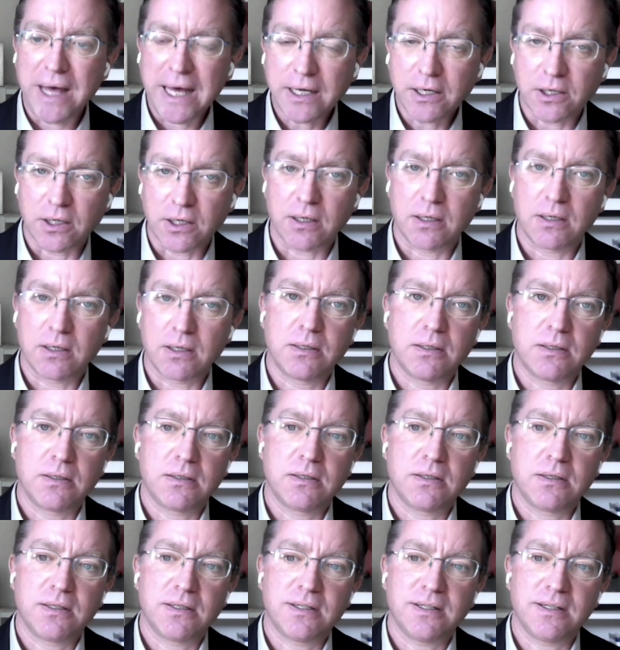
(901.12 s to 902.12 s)
better
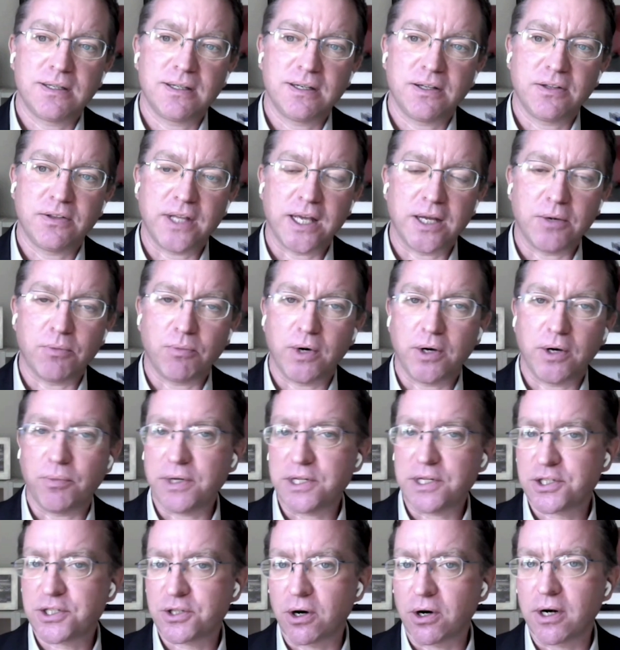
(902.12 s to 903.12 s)
than when
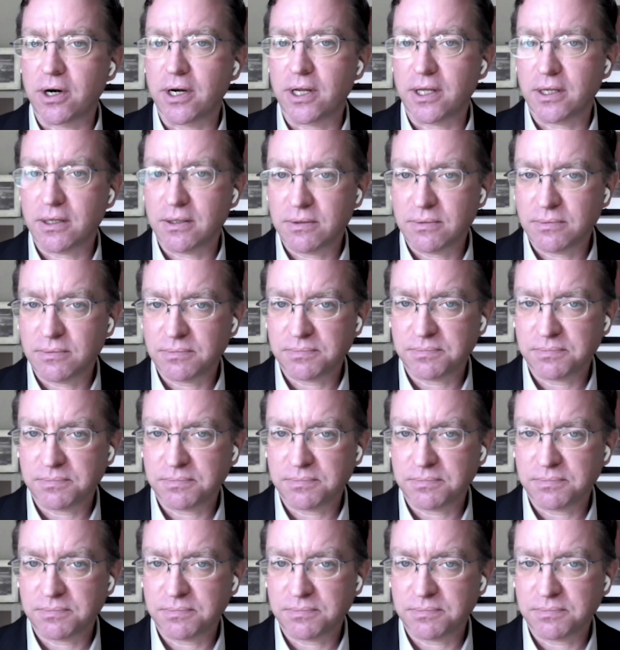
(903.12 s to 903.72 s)
we started.